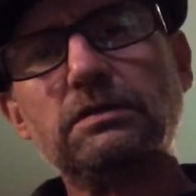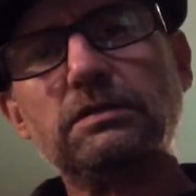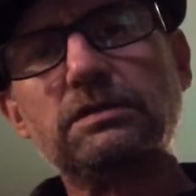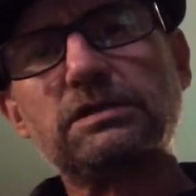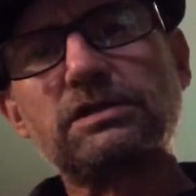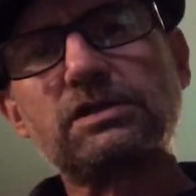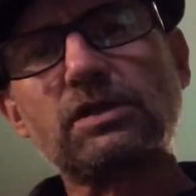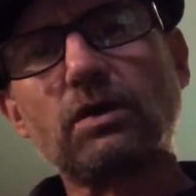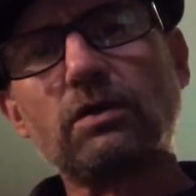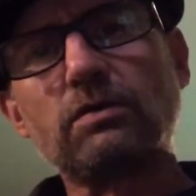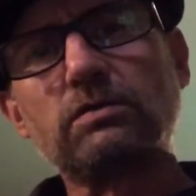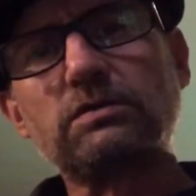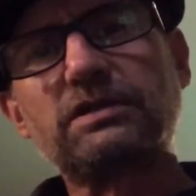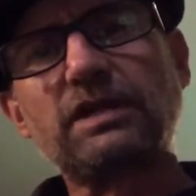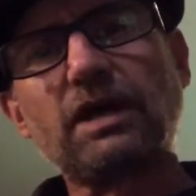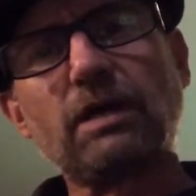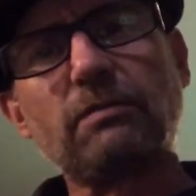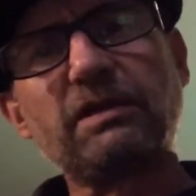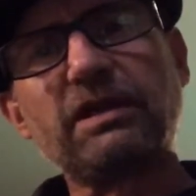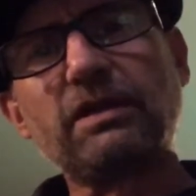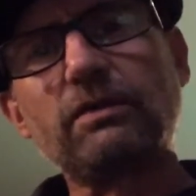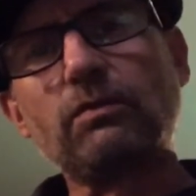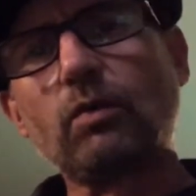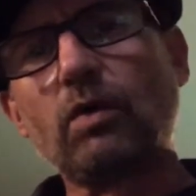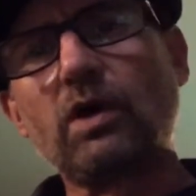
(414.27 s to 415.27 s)
So tell
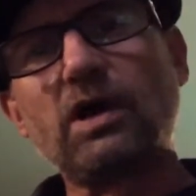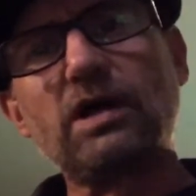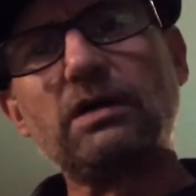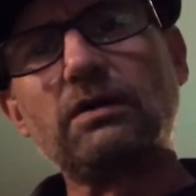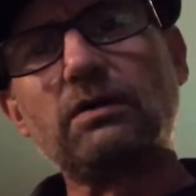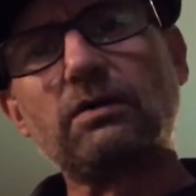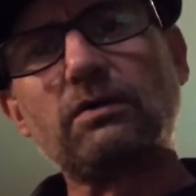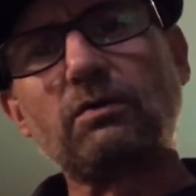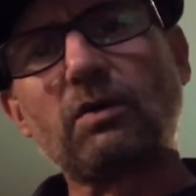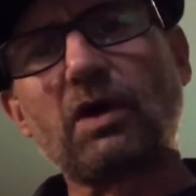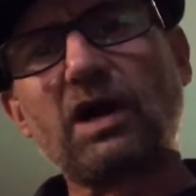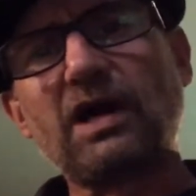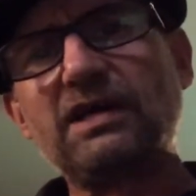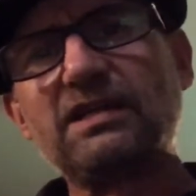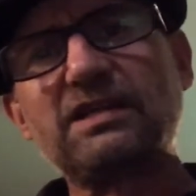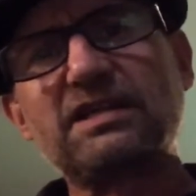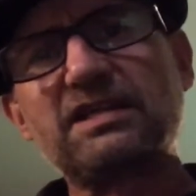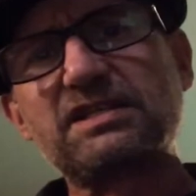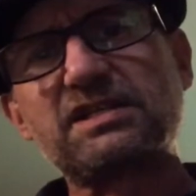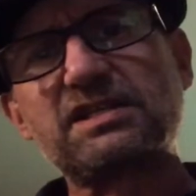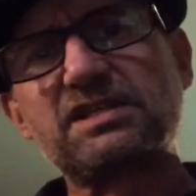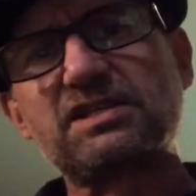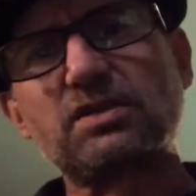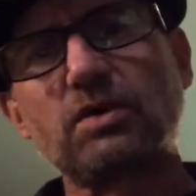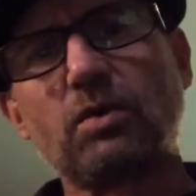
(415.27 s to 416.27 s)
me why
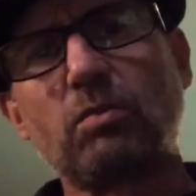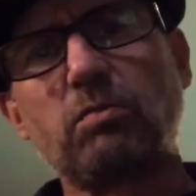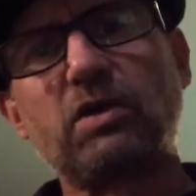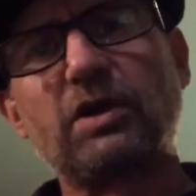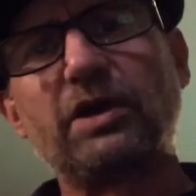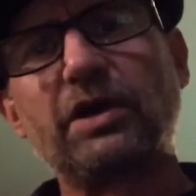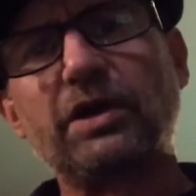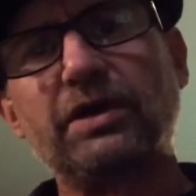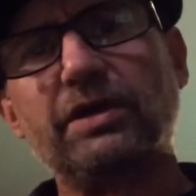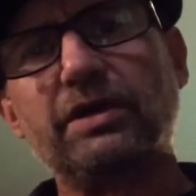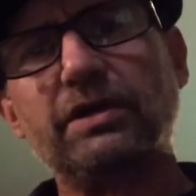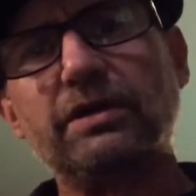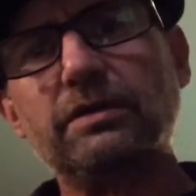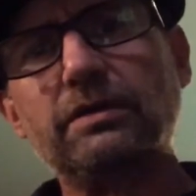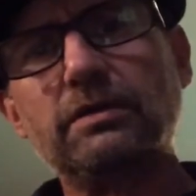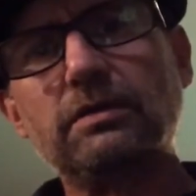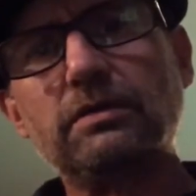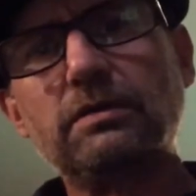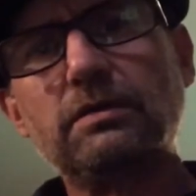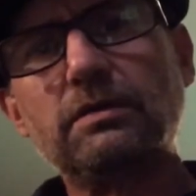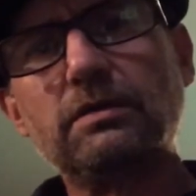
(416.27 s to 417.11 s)
this is so good.